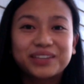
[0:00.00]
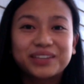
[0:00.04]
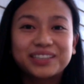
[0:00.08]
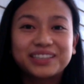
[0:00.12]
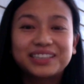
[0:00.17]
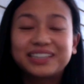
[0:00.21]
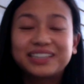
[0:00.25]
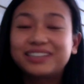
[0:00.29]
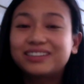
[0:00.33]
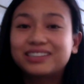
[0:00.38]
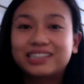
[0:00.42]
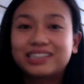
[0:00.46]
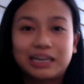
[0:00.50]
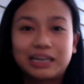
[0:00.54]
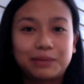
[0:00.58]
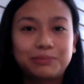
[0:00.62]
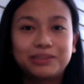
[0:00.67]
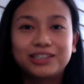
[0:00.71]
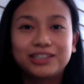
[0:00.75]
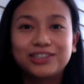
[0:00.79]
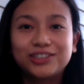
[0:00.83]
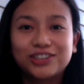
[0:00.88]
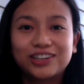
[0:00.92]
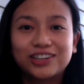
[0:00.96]
little
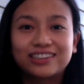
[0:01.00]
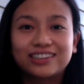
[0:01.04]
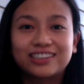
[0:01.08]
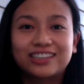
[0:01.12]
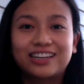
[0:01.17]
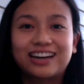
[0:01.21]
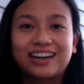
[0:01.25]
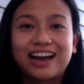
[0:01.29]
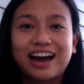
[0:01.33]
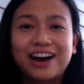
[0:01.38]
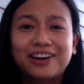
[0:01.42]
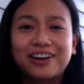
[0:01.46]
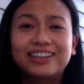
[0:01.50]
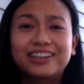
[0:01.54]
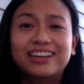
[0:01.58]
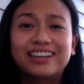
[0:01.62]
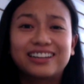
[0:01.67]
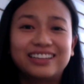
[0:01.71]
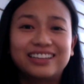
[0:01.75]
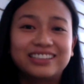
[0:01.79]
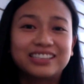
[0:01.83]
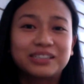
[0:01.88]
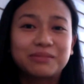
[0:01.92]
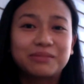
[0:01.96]
tips and tricks on how to
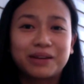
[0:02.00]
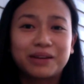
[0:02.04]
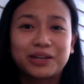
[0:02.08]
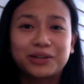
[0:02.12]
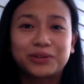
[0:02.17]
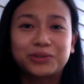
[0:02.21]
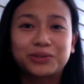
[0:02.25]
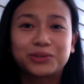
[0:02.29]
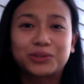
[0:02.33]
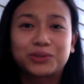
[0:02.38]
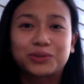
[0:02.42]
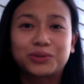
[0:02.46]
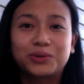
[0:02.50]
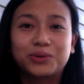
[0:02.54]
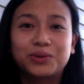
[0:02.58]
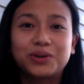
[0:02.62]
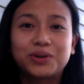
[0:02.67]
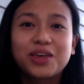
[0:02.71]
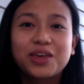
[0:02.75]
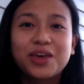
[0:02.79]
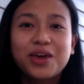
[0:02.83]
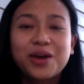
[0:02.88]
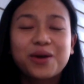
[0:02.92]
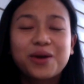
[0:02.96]
get into medical school
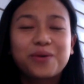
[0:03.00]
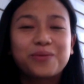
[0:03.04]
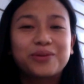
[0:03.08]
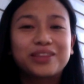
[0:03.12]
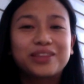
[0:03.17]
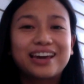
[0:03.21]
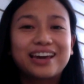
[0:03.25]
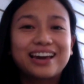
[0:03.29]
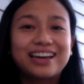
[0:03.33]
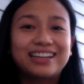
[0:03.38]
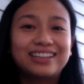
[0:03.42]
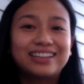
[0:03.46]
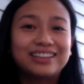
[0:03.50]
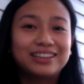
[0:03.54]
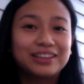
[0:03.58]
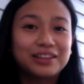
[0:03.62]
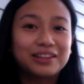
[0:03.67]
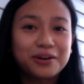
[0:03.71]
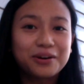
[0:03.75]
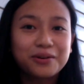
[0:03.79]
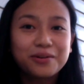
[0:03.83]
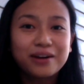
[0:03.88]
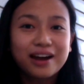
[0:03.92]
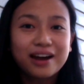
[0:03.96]
with a
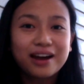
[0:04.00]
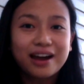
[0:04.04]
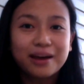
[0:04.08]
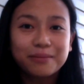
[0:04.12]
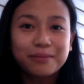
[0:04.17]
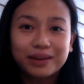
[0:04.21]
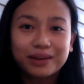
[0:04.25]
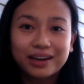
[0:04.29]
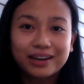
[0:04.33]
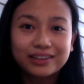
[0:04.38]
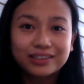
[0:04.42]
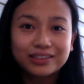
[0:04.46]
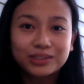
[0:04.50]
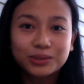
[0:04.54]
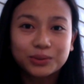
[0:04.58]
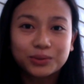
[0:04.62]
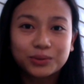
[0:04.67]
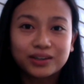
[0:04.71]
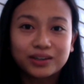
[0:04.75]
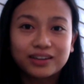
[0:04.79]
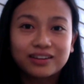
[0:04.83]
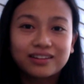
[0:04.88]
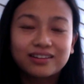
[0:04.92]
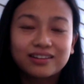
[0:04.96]
low MCAT
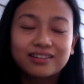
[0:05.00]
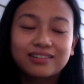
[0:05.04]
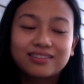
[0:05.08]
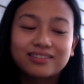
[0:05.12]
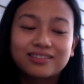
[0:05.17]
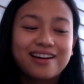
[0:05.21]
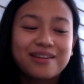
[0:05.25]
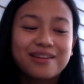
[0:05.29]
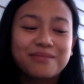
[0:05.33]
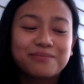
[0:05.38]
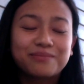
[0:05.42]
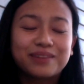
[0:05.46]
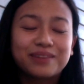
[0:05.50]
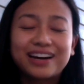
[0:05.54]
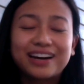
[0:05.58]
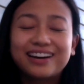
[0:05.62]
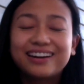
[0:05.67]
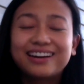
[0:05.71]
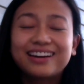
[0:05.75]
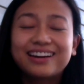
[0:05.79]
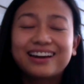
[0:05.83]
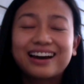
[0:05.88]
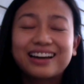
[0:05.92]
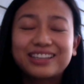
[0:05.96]
score.
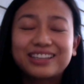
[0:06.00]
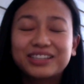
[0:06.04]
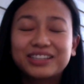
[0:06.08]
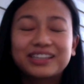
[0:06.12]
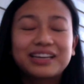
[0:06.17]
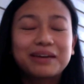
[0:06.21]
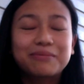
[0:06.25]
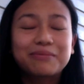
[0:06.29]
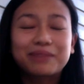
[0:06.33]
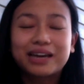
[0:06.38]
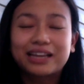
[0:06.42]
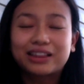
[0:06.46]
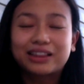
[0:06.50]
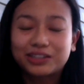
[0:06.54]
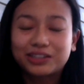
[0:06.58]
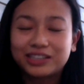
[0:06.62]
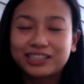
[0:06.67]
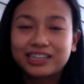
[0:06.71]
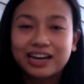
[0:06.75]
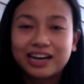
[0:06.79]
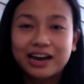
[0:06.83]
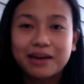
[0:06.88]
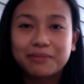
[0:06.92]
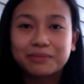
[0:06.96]
I took the MCAT 3
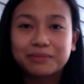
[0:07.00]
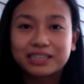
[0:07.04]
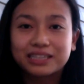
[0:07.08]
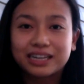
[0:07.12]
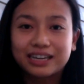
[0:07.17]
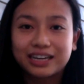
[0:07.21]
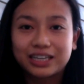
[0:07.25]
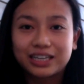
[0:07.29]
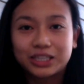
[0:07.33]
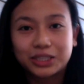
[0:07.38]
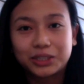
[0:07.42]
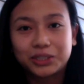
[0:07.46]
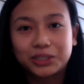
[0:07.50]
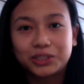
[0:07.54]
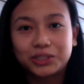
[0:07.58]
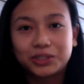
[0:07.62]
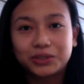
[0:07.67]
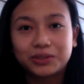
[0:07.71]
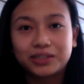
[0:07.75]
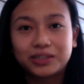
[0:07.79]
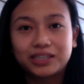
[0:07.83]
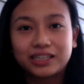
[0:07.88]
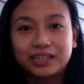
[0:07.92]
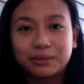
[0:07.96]
times, like I told you
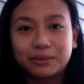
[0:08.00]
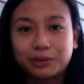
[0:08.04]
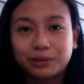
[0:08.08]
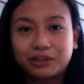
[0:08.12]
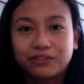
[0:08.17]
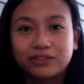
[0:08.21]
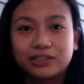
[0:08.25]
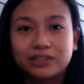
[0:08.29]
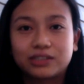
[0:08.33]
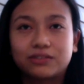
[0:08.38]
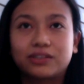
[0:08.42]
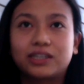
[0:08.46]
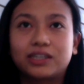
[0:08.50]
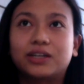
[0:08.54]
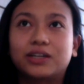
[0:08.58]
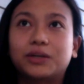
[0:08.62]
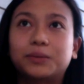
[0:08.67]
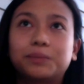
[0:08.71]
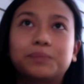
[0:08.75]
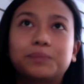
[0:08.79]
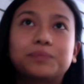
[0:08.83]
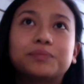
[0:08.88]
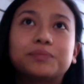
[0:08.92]
in a previous video,